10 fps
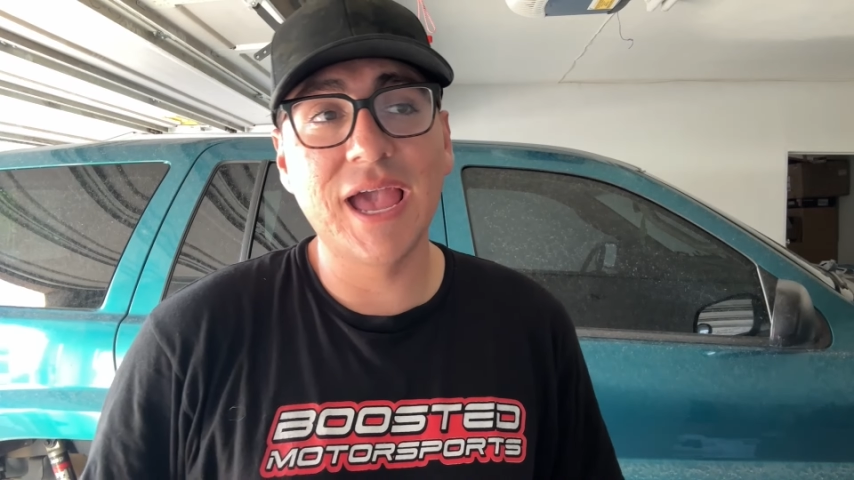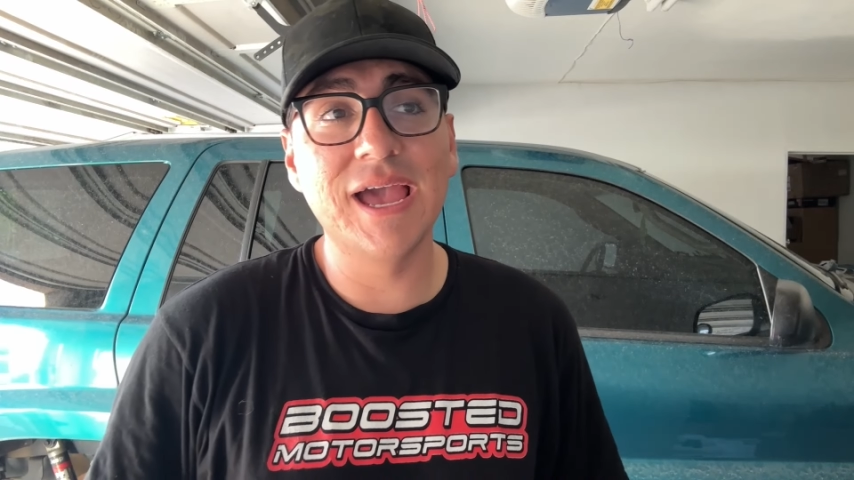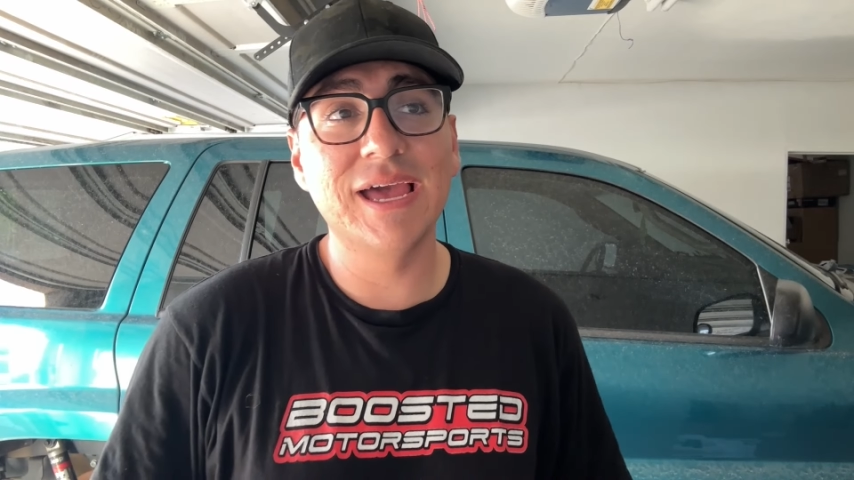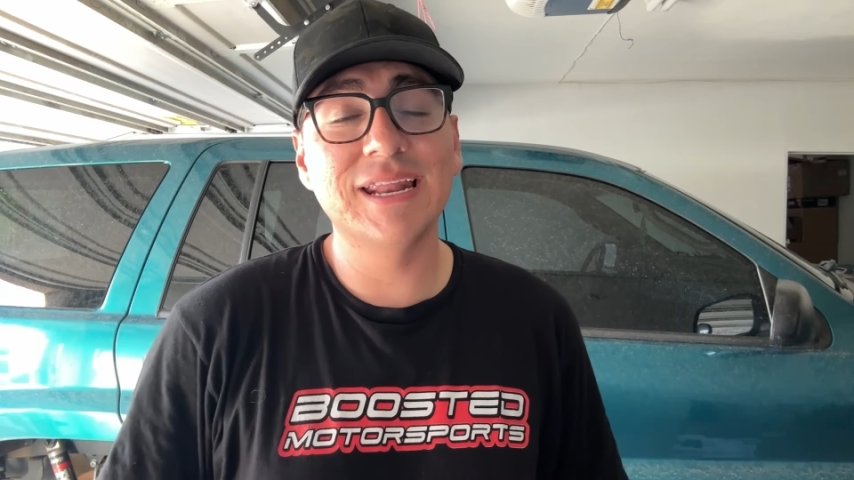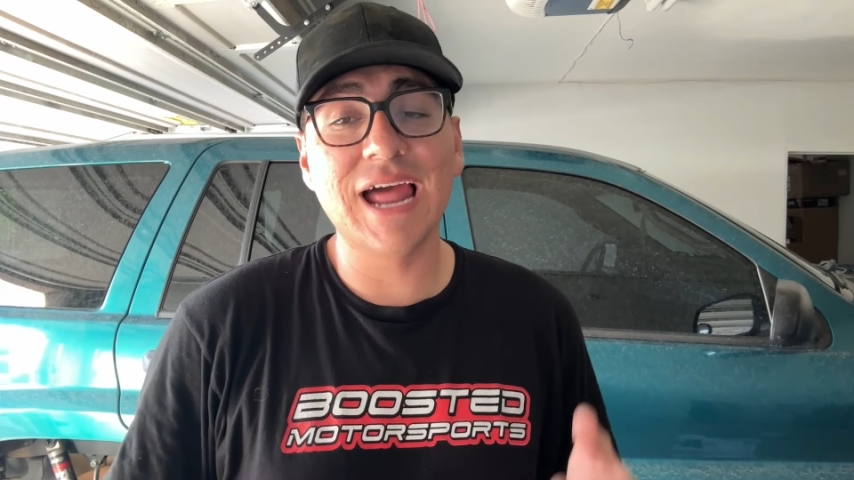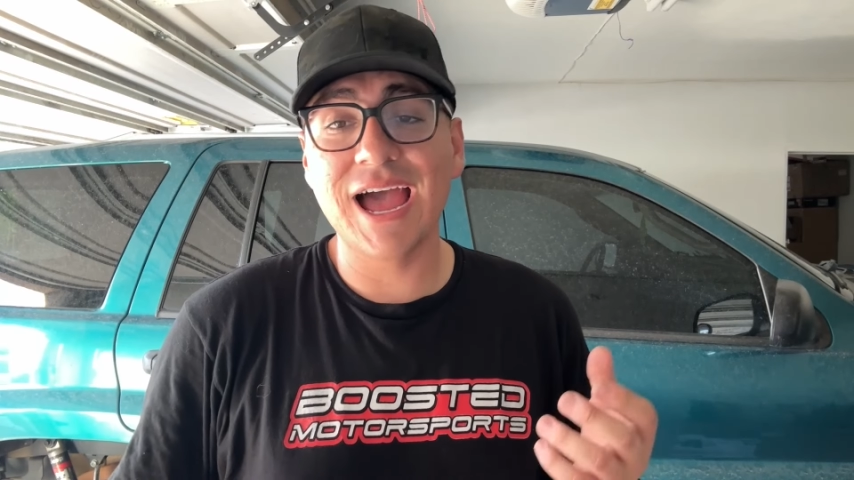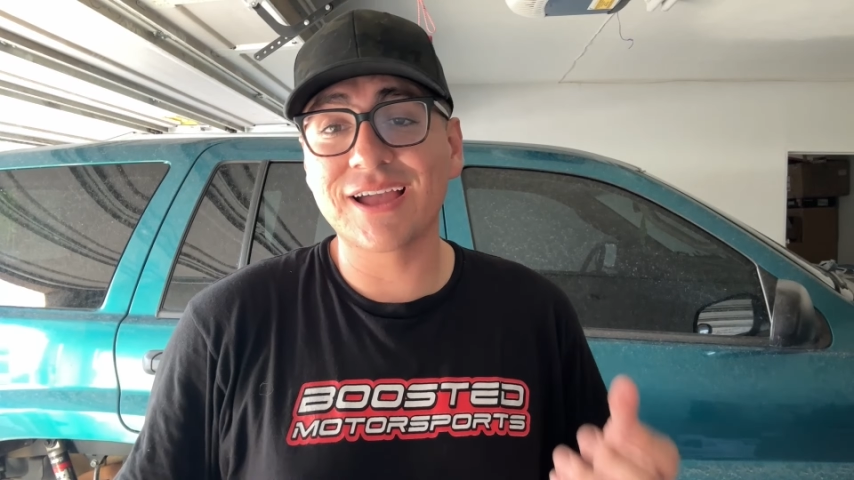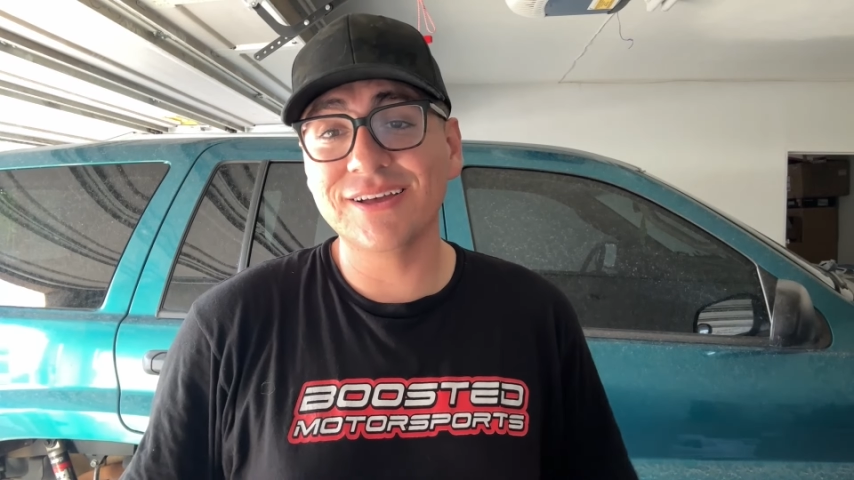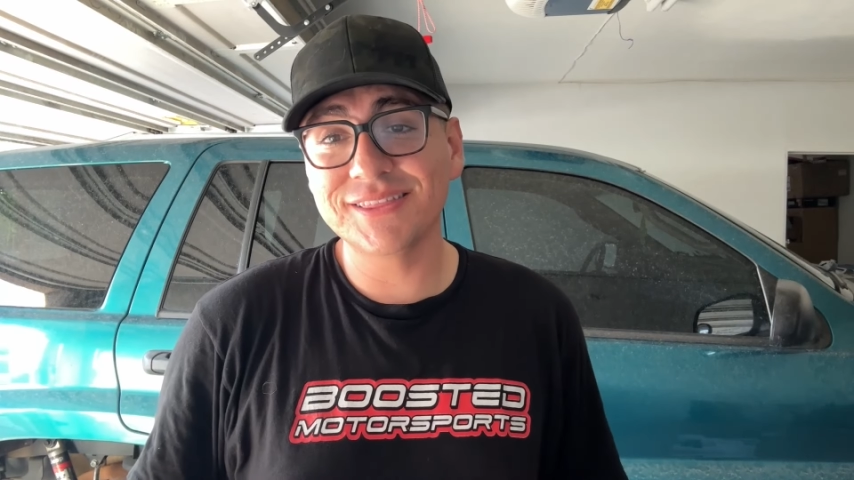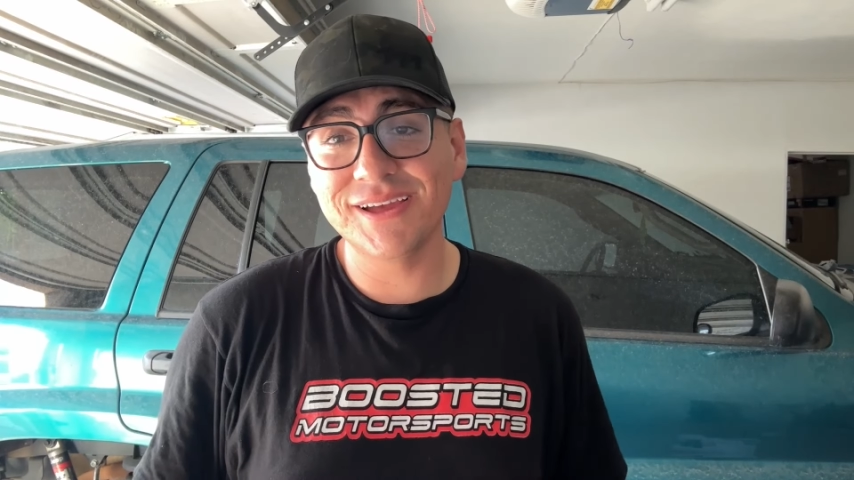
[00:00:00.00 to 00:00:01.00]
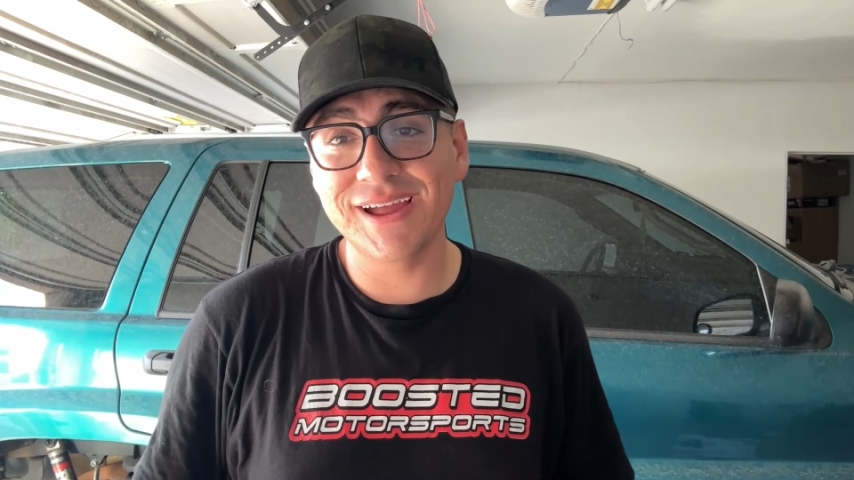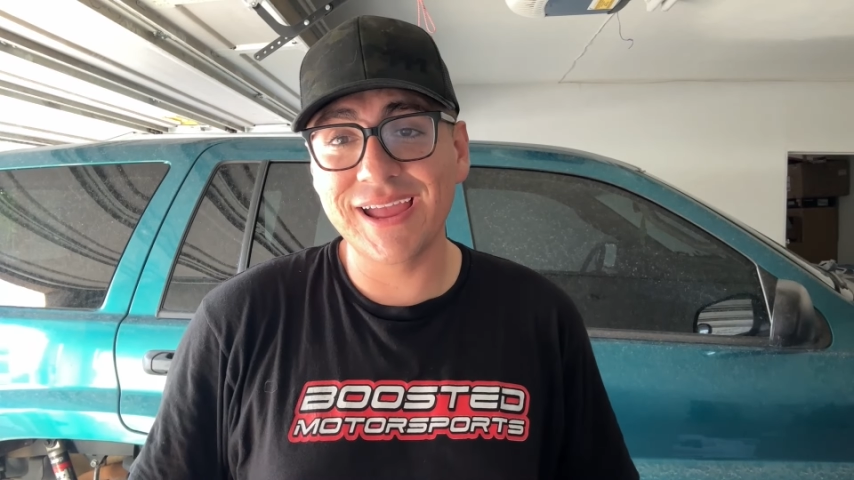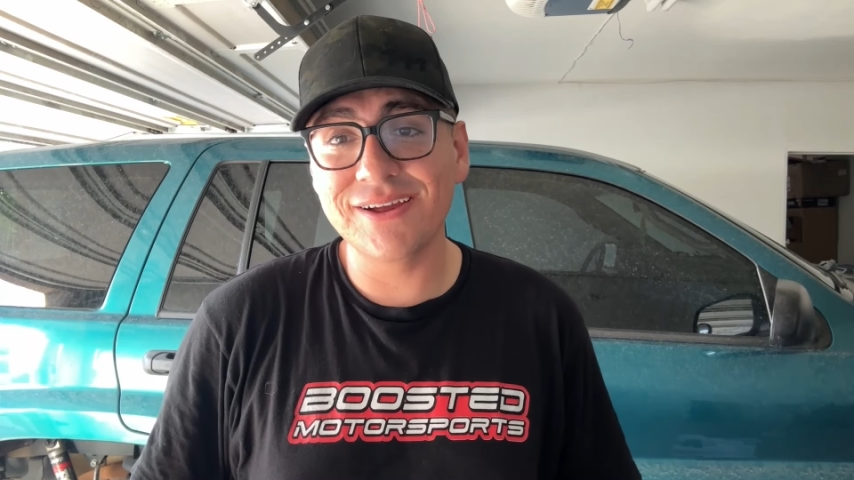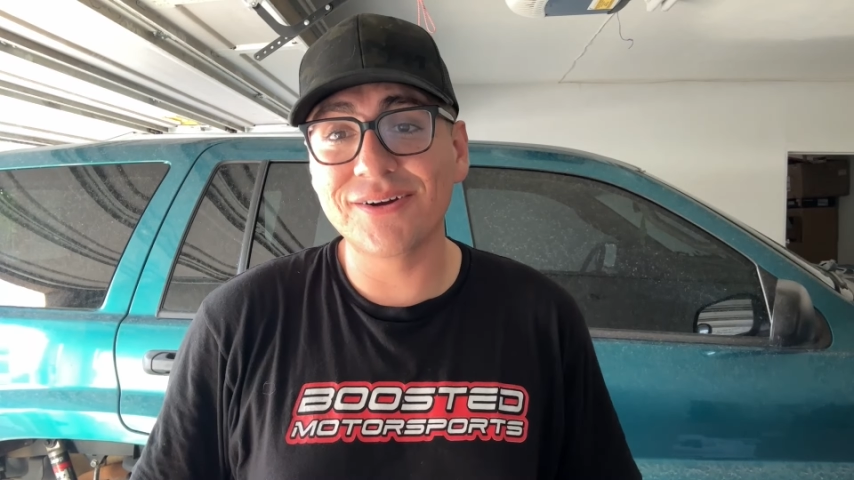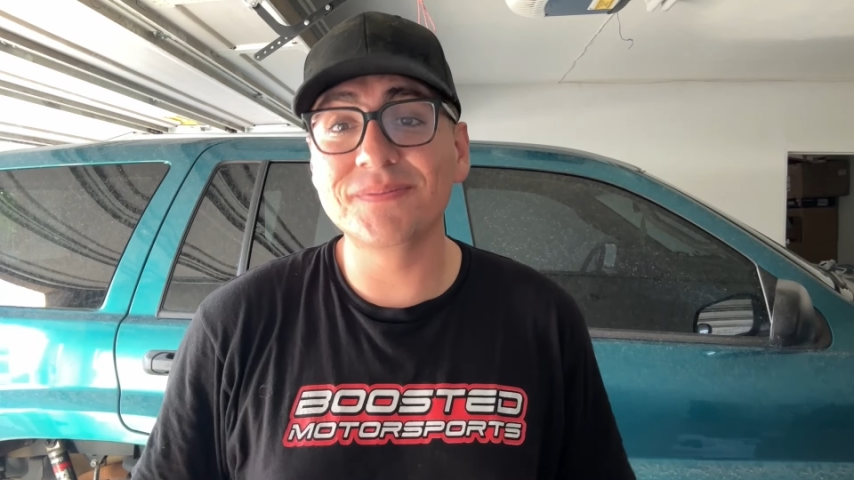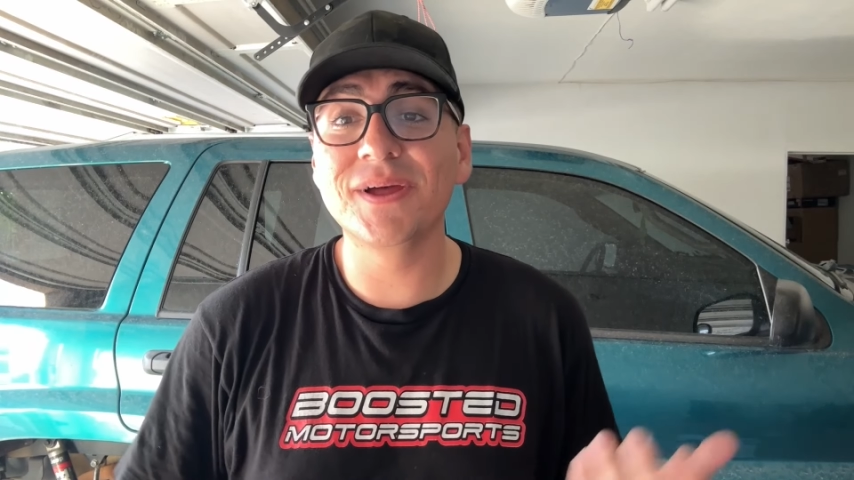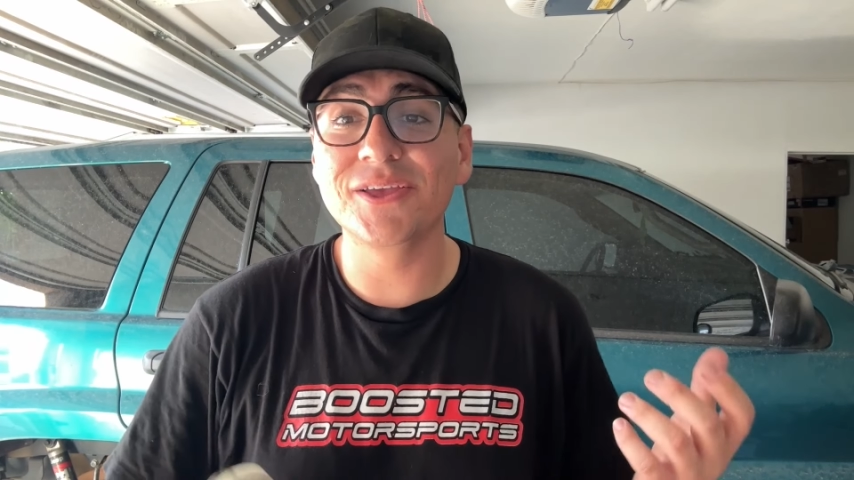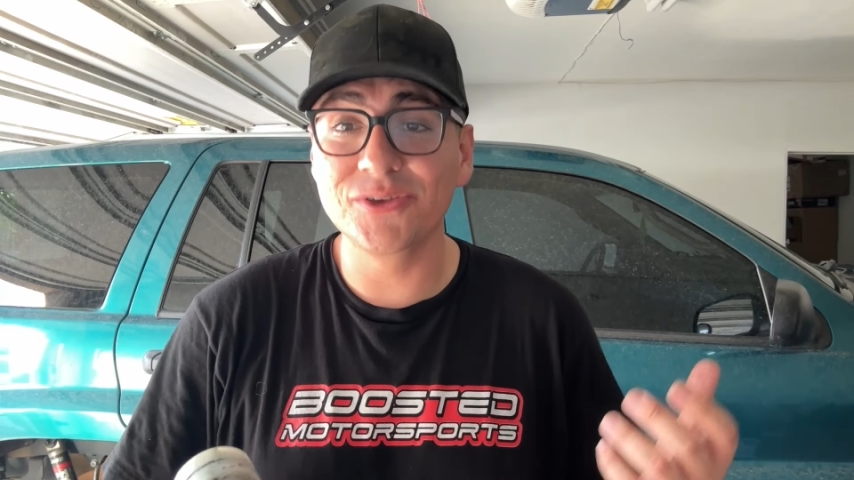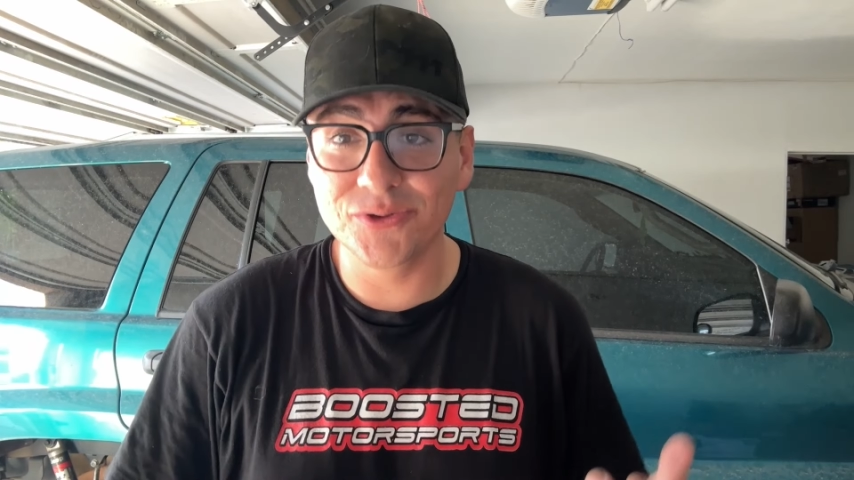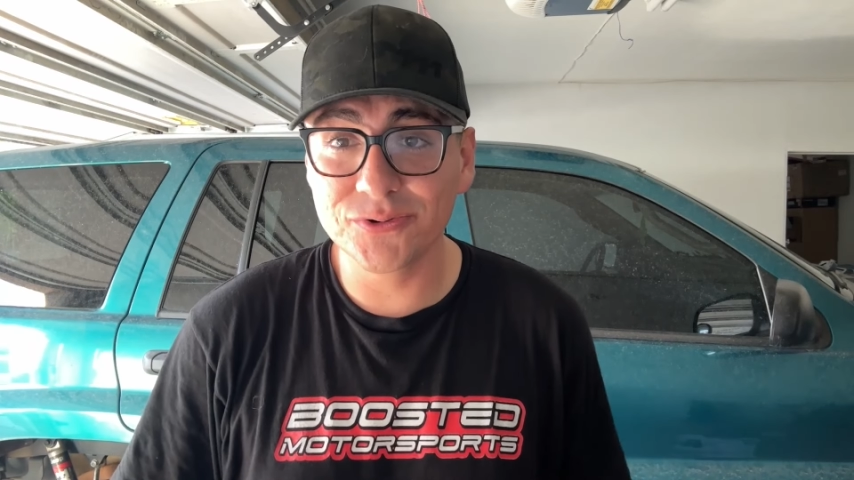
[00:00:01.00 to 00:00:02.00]
and I got the A-arm
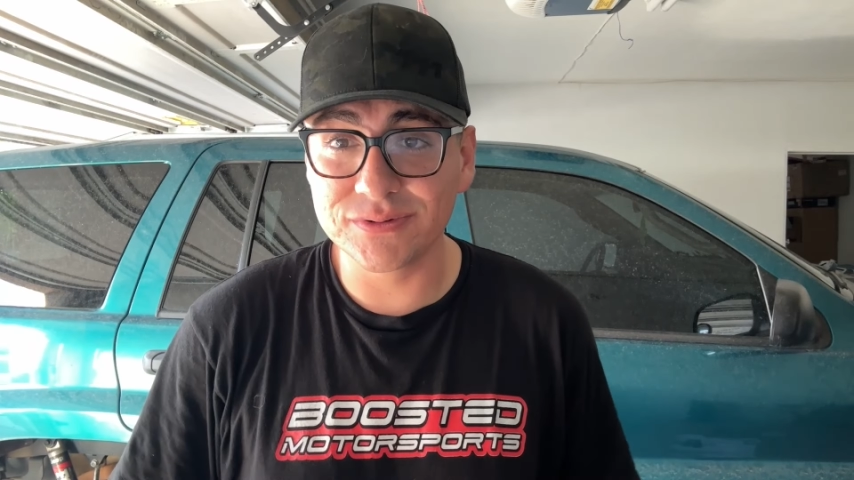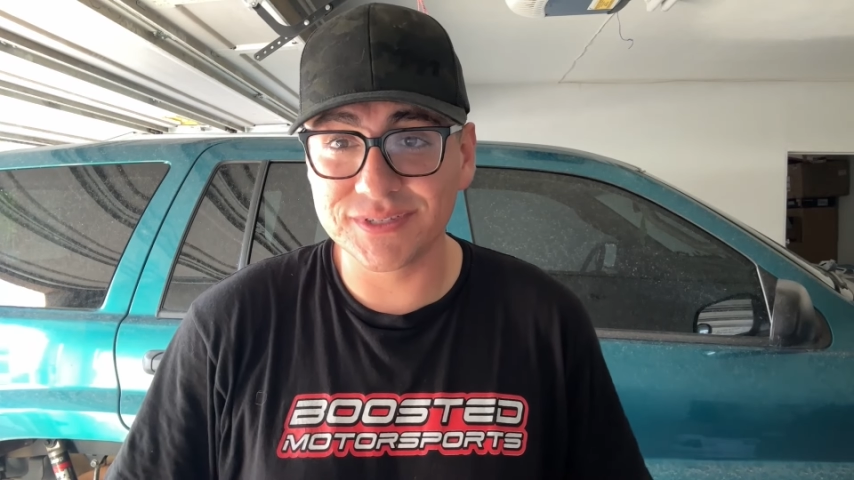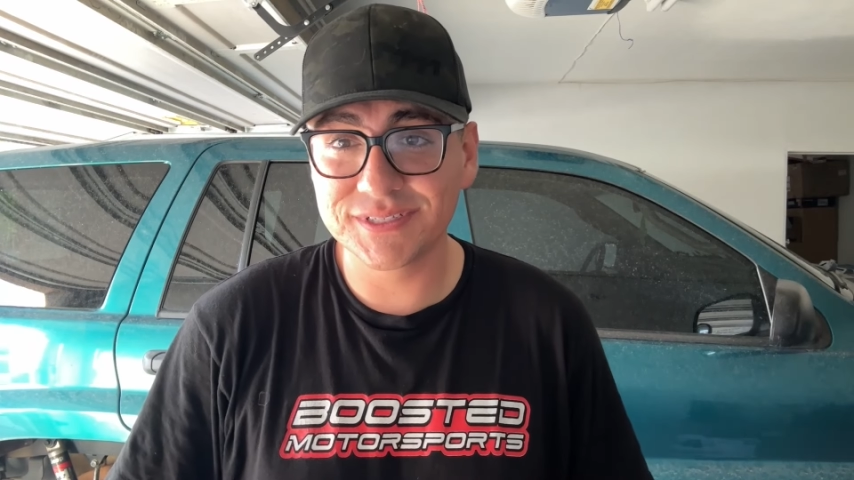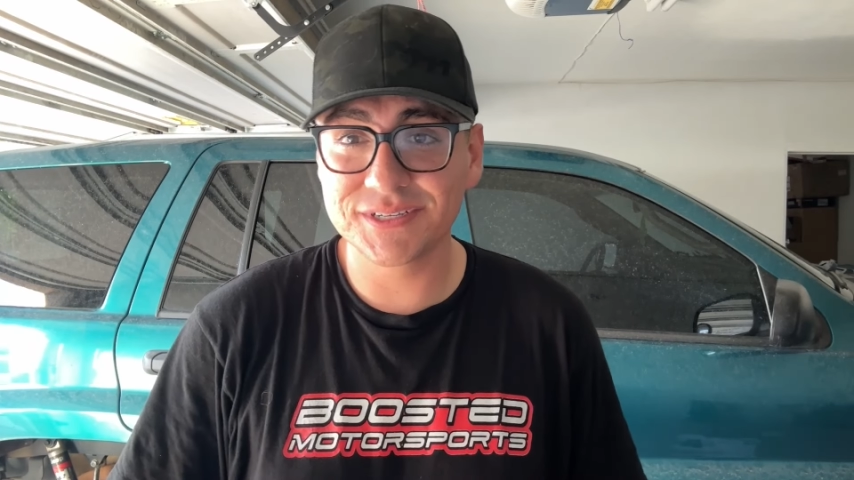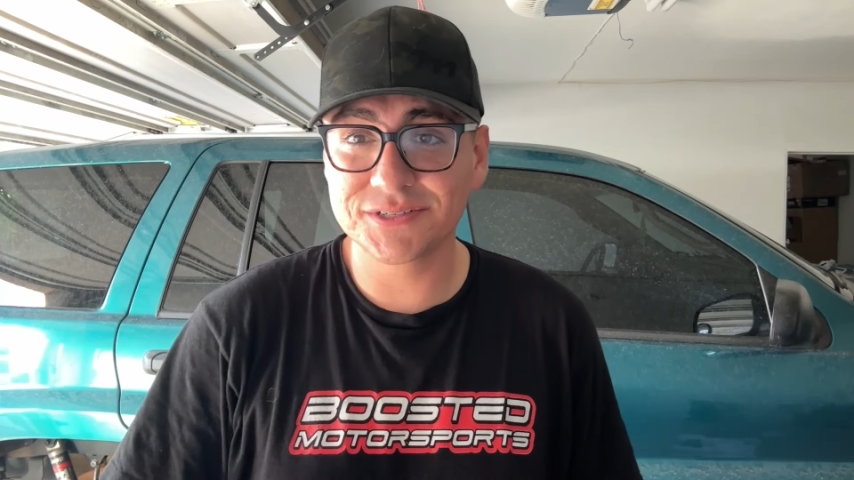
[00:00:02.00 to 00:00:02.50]
used.